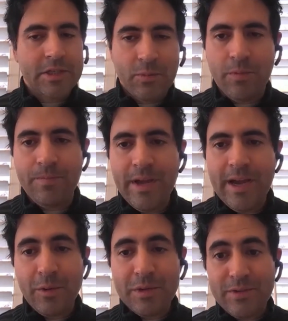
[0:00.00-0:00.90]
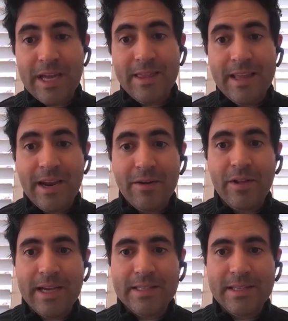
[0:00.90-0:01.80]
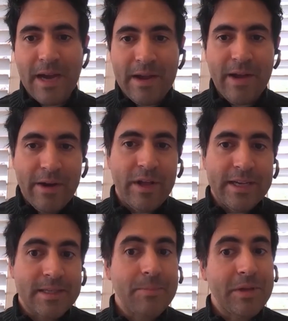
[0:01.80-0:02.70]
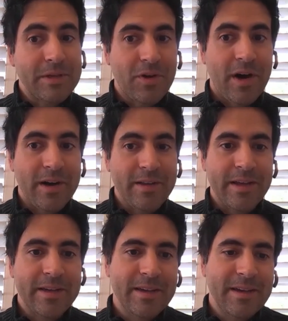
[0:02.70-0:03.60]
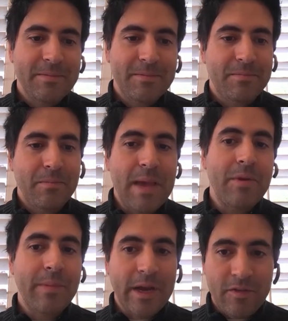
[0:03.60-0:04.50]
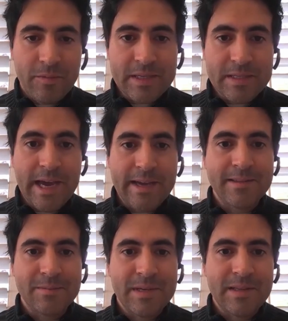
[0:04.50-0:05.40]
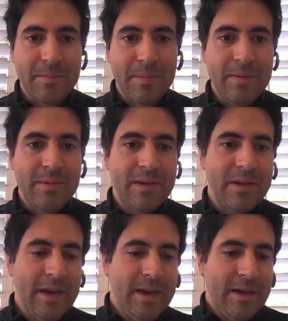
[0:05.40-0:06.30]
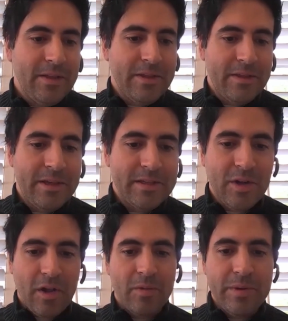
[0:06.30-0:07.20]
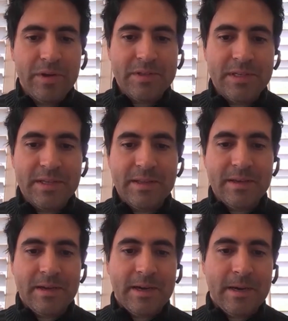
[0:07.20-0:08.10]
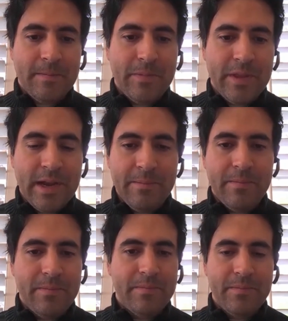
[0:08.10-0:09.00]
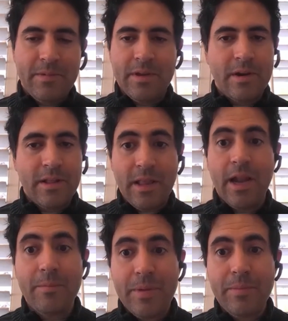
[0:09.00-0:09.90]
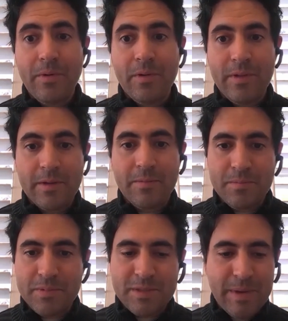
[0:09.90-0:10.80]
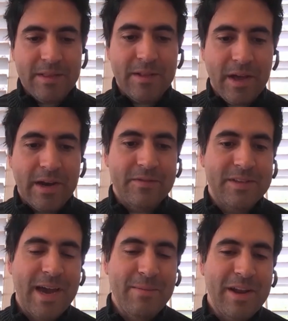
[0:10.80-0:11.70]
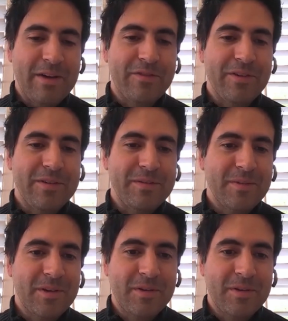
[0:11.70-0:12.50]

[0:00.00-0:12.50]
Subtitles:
well, it wasn't right then that I realized it. I realized something's wrong. Like maybe my government is lying to me. Like maybe these dollar bills that I'm, a lot of people like spend a lot of time and effort